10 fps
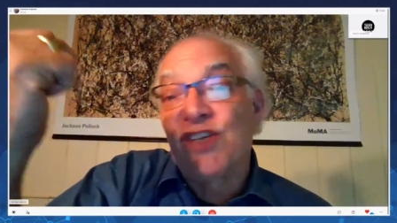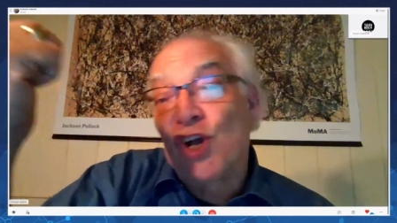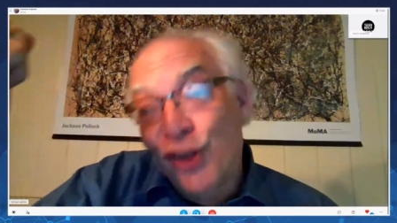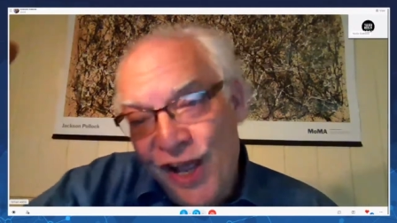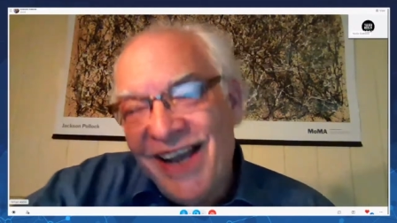
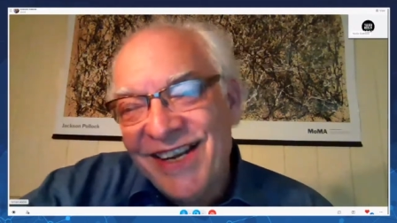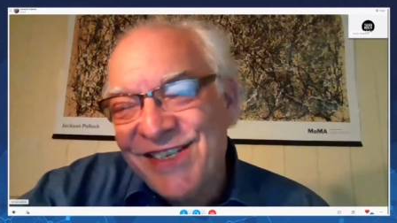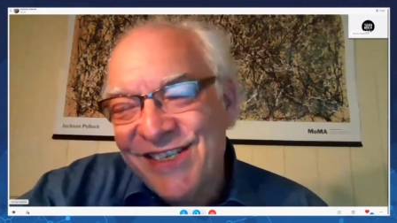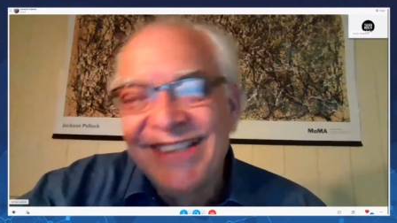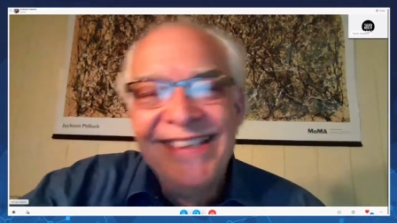
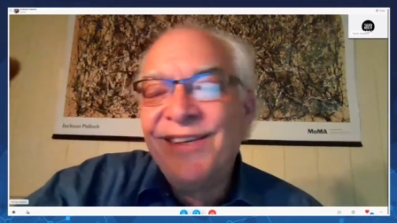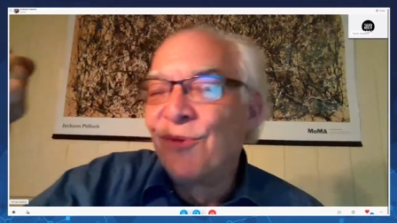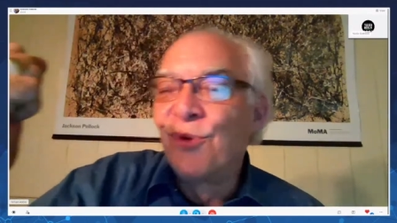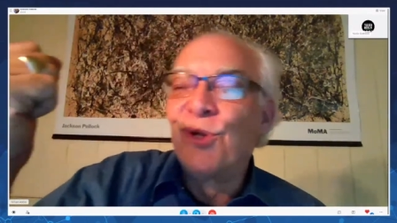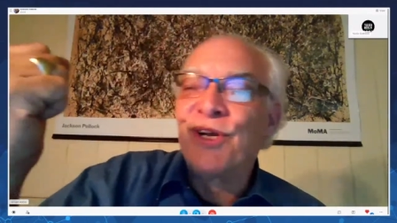unless
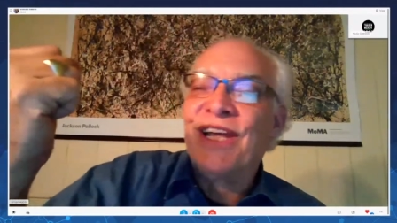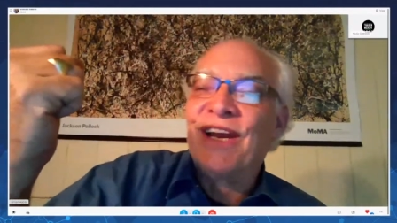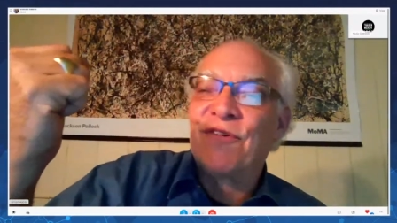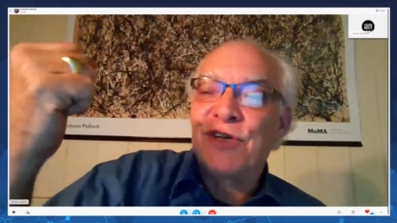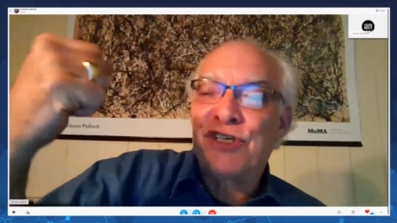we're looking at
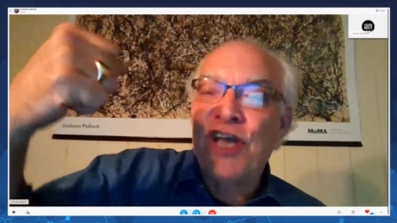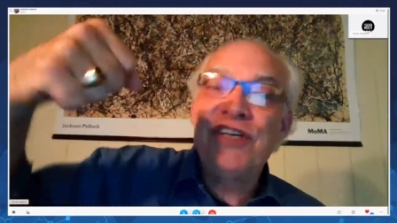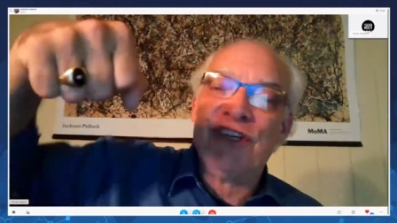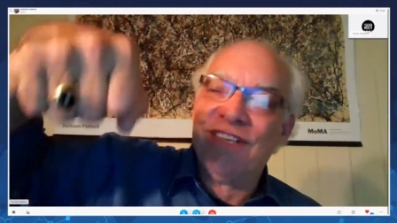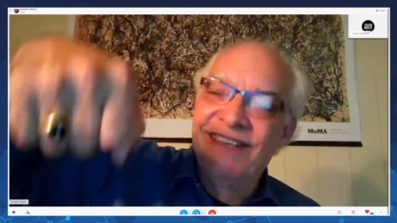a
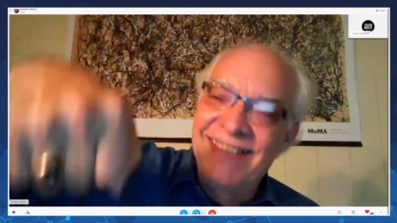recession